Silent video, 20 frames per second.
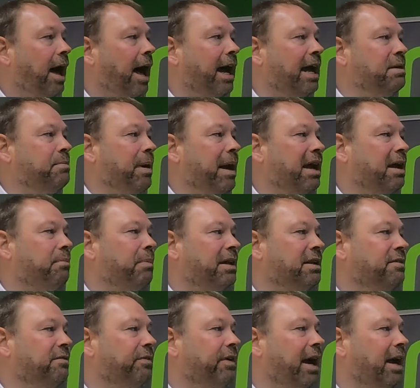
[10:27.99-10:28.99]
ABEC
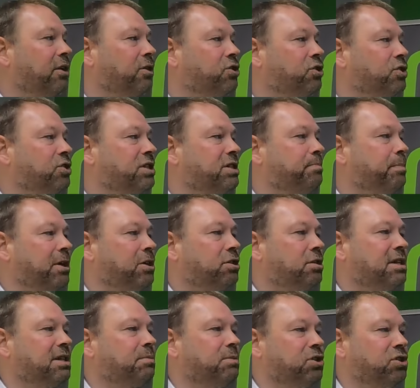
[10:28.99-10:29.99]
manufactures
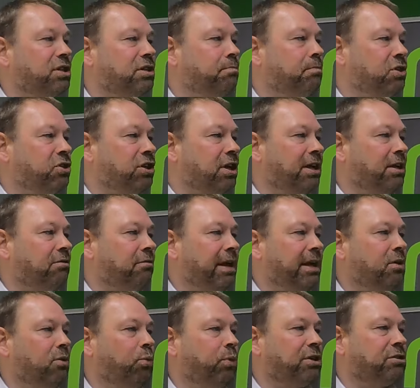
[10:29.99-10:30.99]
specialist
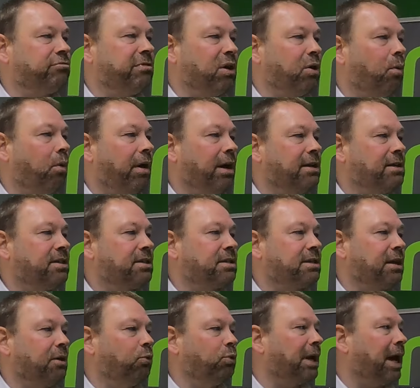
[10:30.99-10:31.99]
machinery which requires
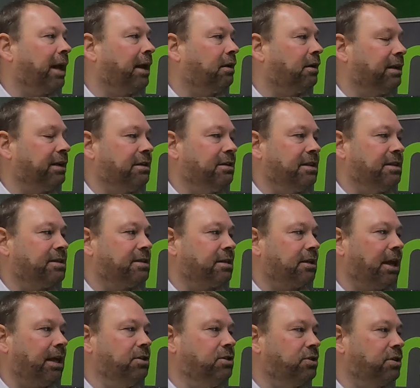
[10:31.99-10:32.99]
skilled handling and
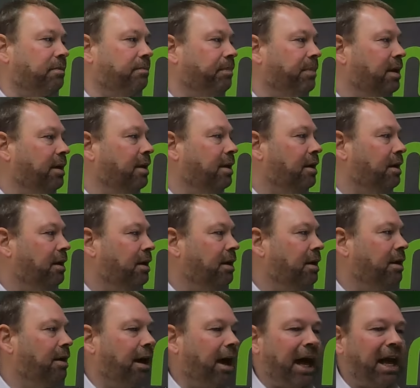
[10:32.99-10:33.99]
installation.
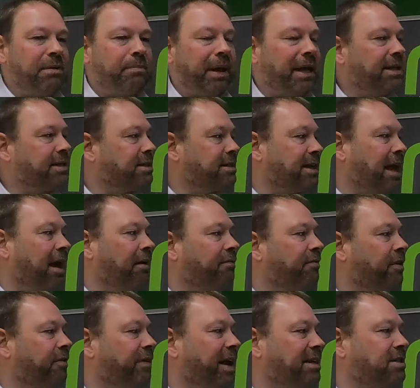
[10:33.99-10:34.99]
ABEC staff
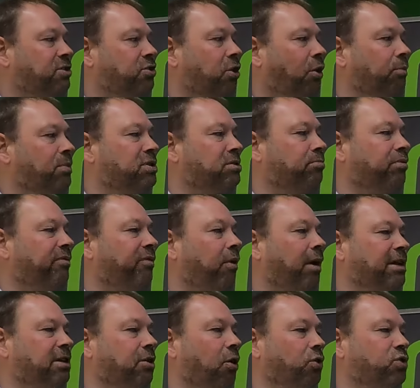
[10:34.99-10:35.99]
have asked Tom to
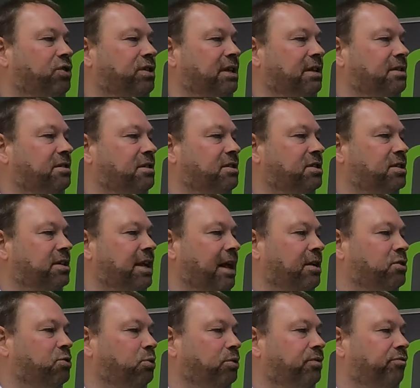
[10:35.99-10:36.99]
provide costings and
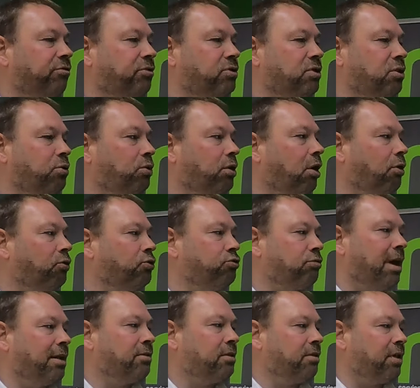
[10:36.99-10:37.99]
schedules for a new
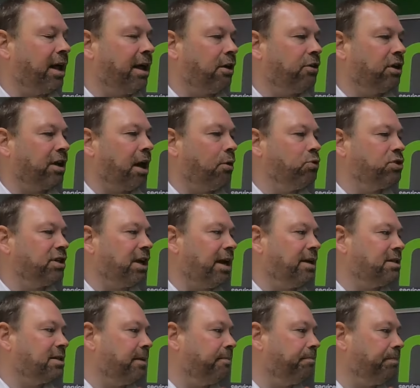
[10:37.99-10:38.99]
contract that they are
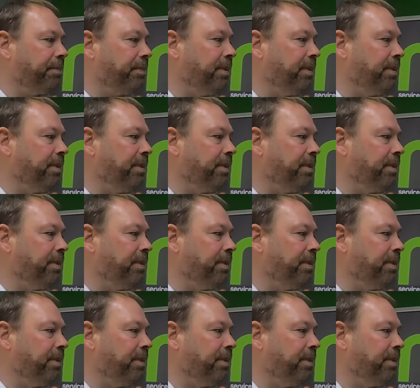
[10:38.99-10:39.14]
negotiating.